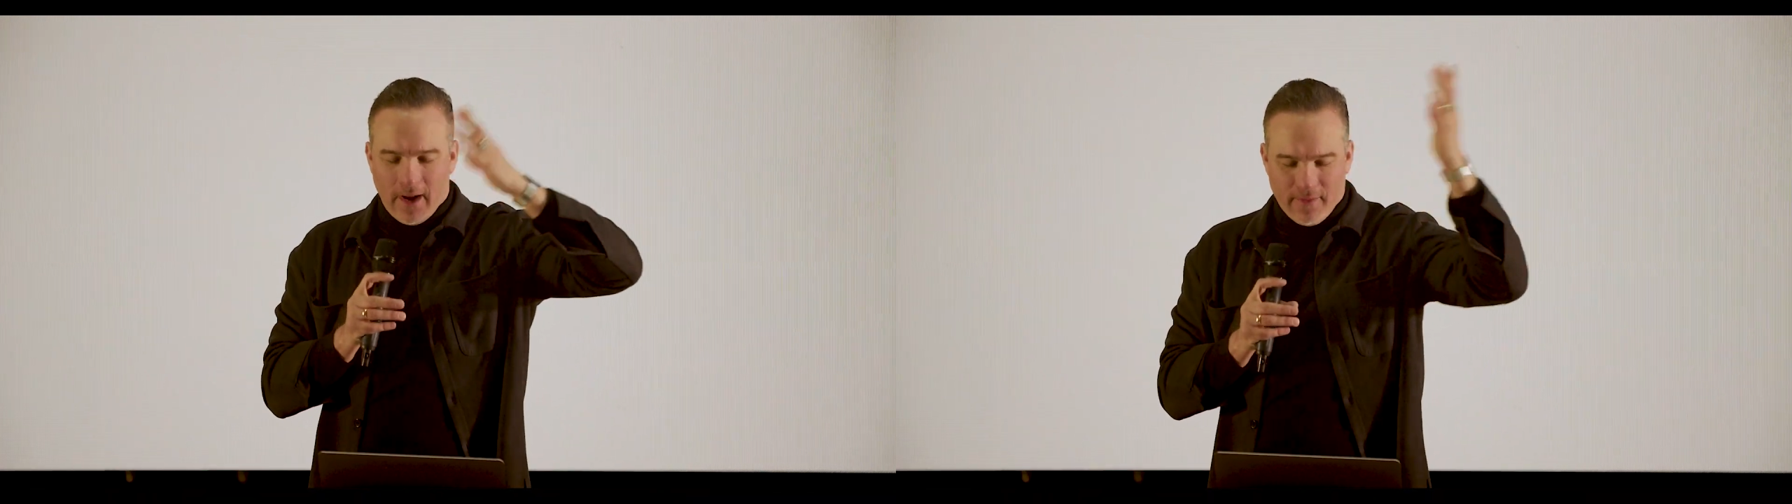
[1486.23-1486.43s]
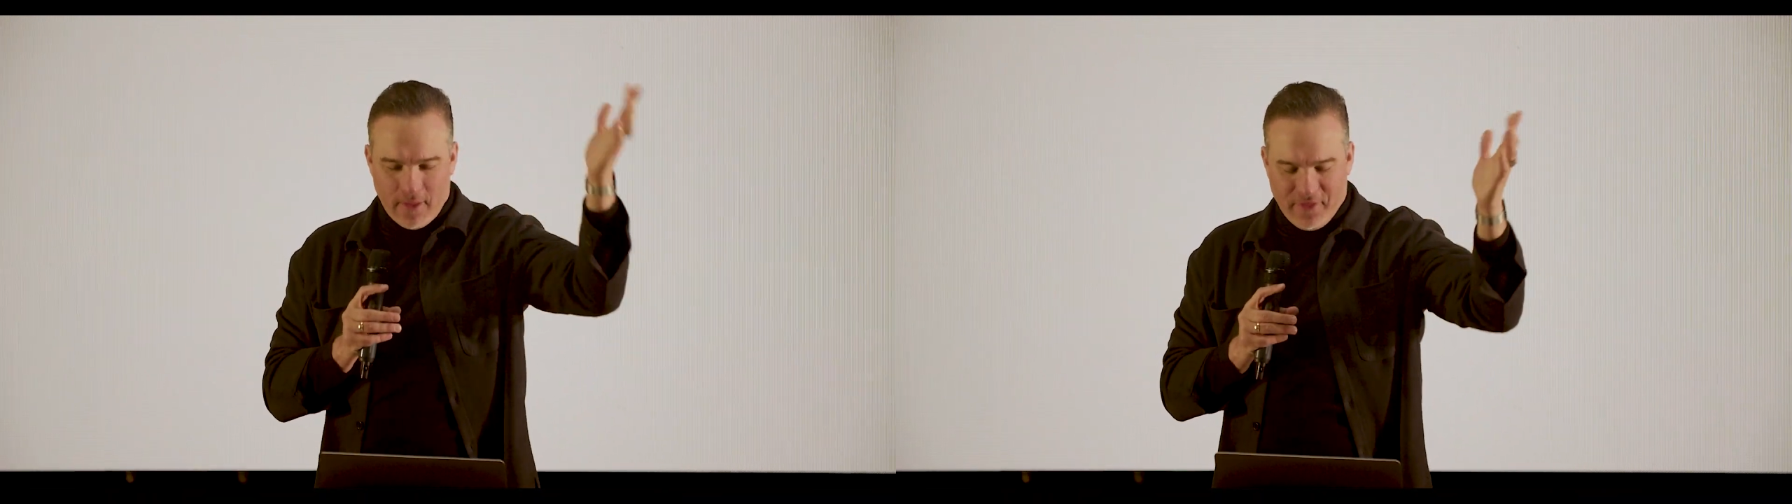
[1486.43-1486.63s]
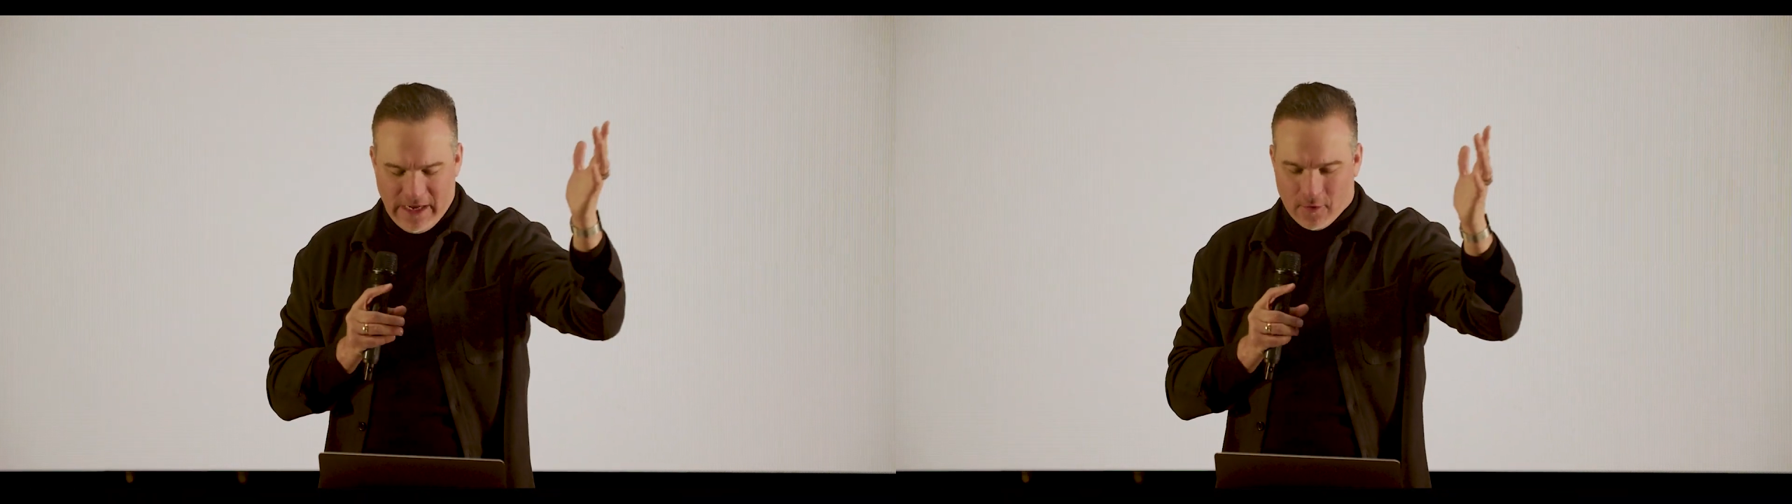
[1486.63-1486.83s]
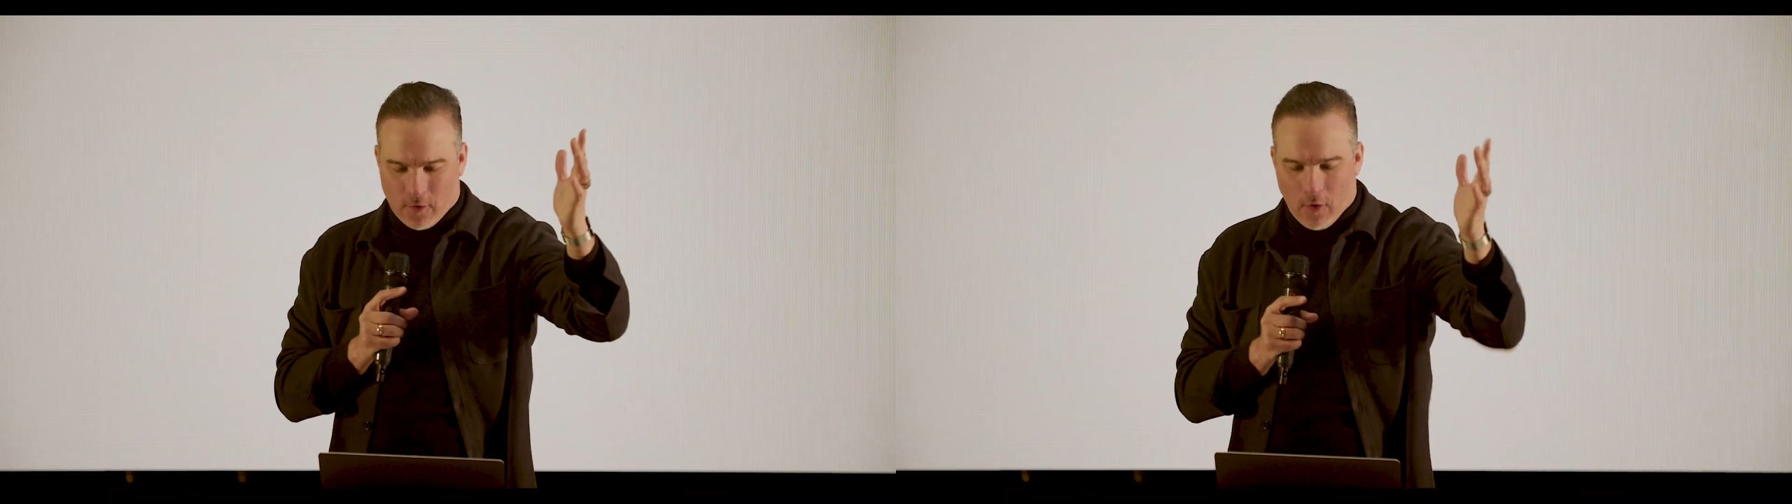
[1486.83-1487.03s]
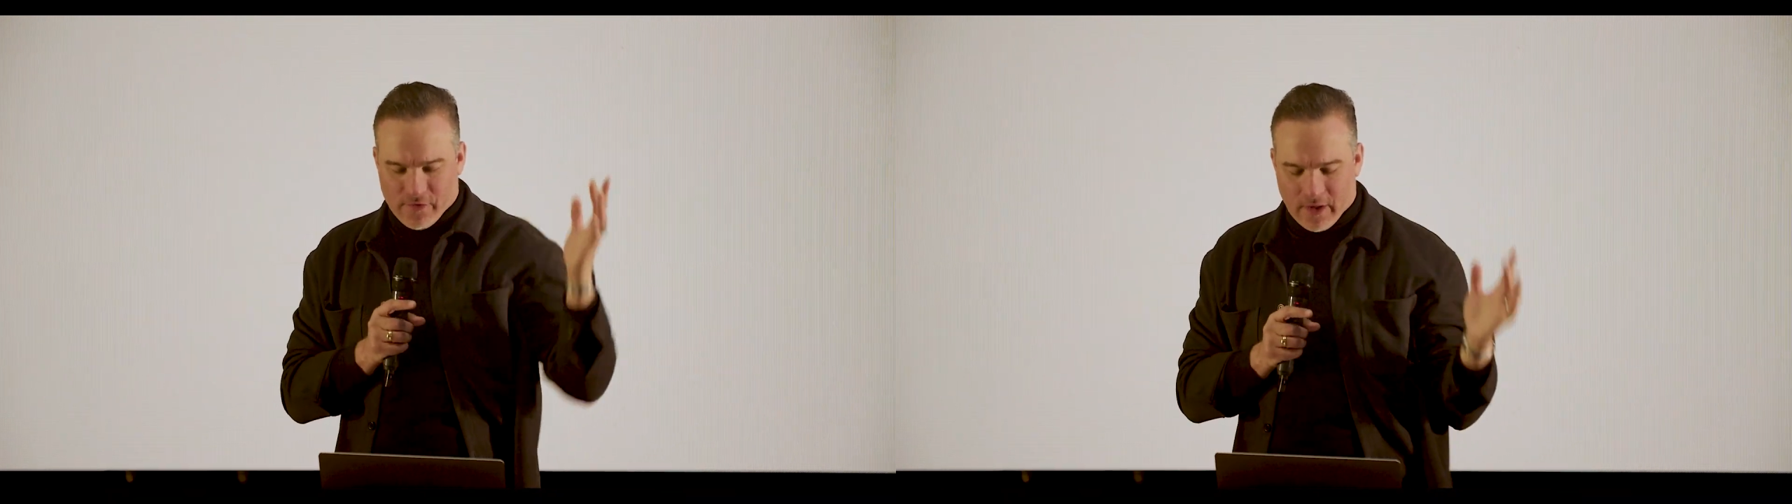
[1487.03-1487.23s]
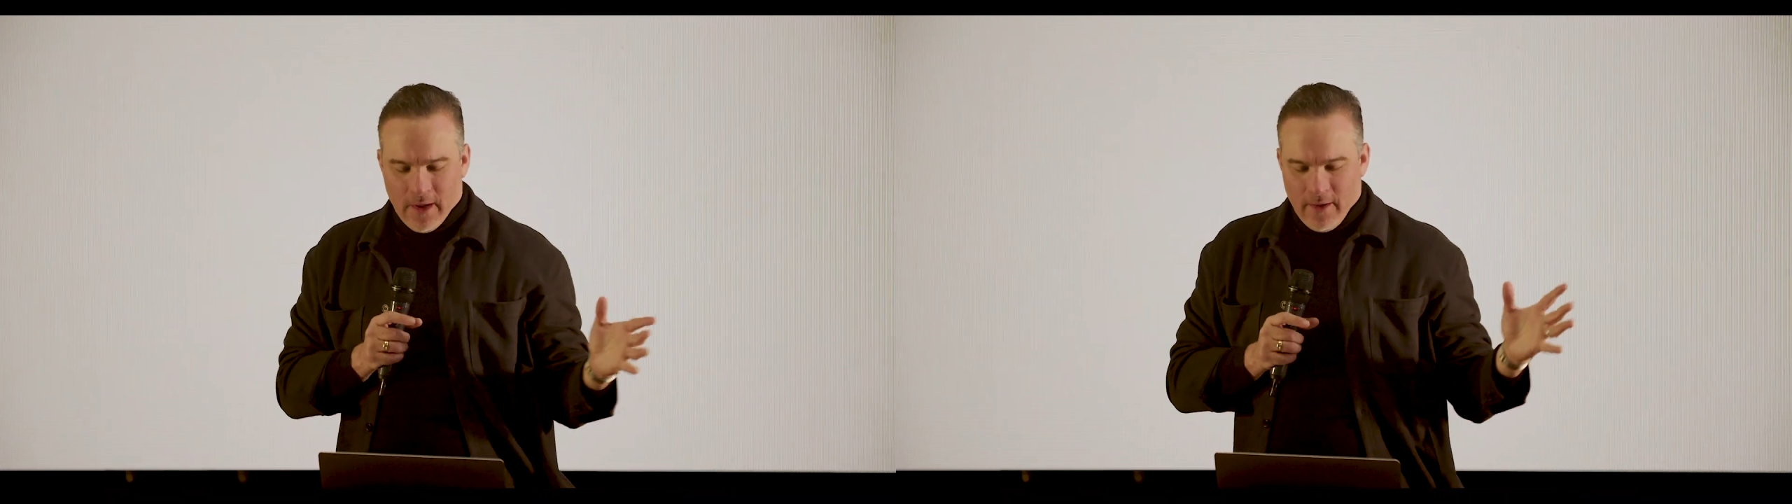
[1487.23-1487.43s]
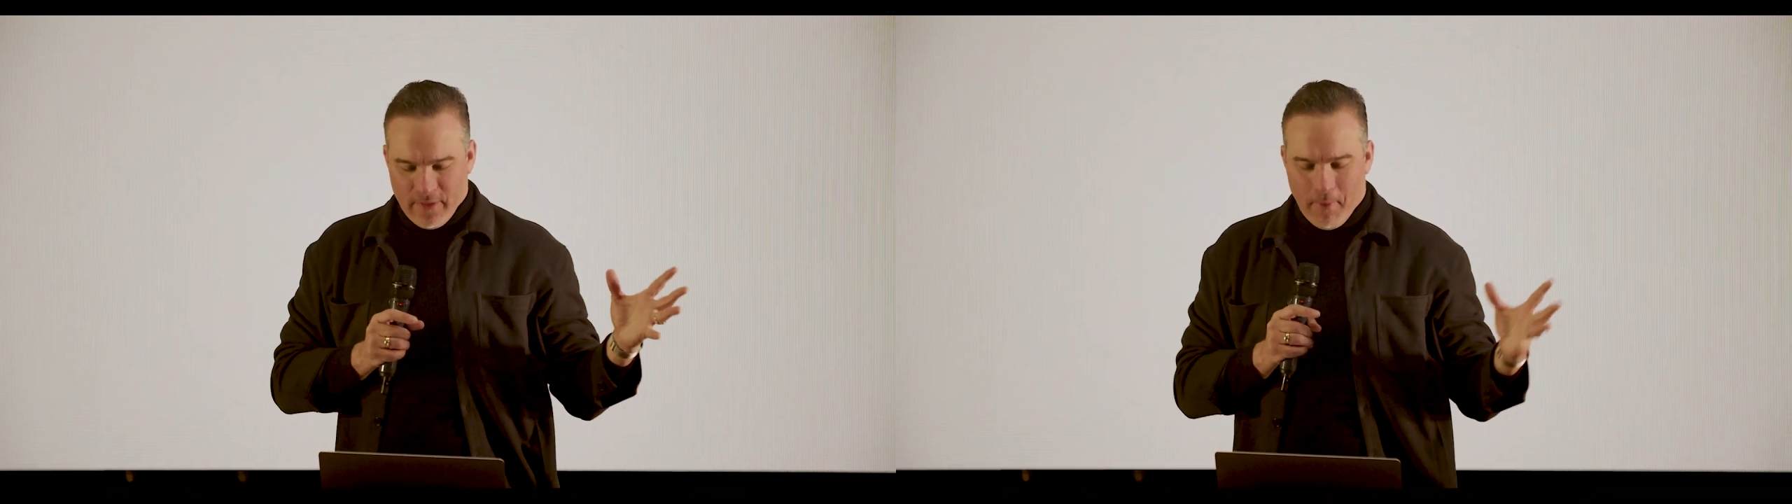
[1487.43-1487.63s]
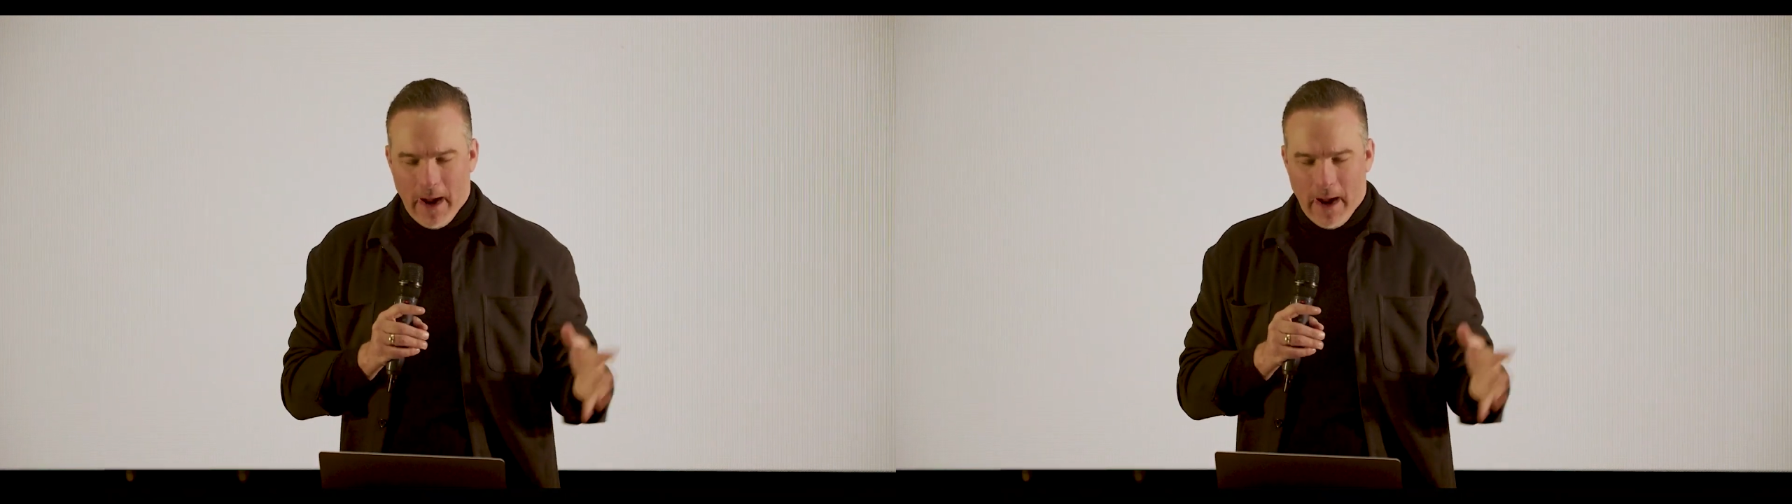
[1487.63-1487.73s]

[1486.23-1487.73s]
A thinker calls the